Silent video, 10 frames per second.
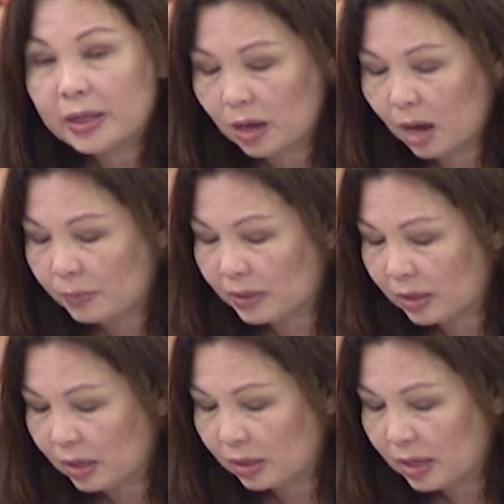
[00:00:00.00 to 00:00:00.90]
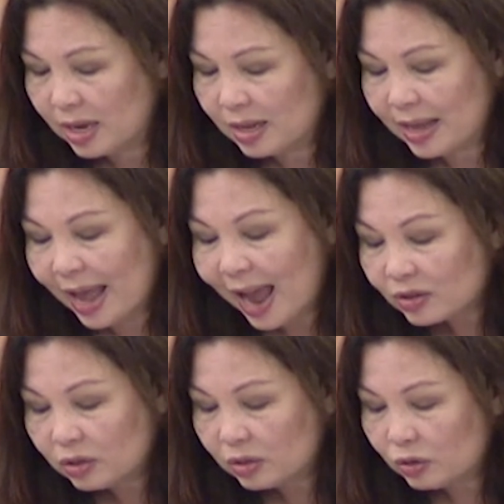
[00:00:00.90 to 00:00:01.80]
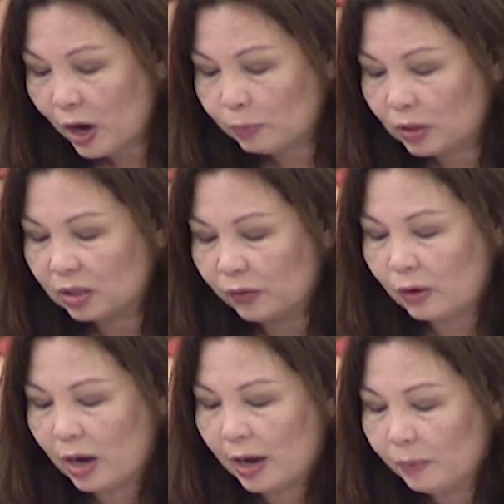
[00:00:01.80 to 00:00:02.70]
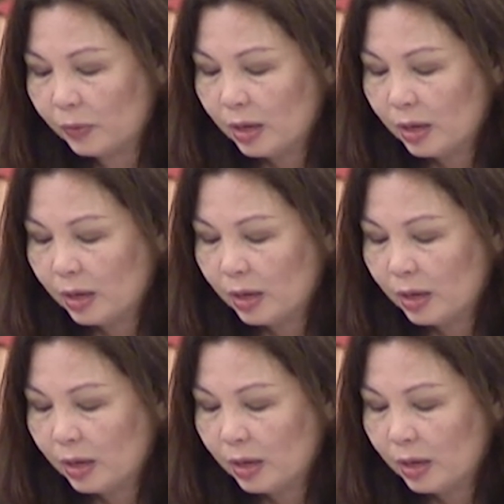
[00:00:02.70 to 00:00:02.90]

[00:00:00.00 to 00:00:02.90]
Quite the opposite. The actions you helped justify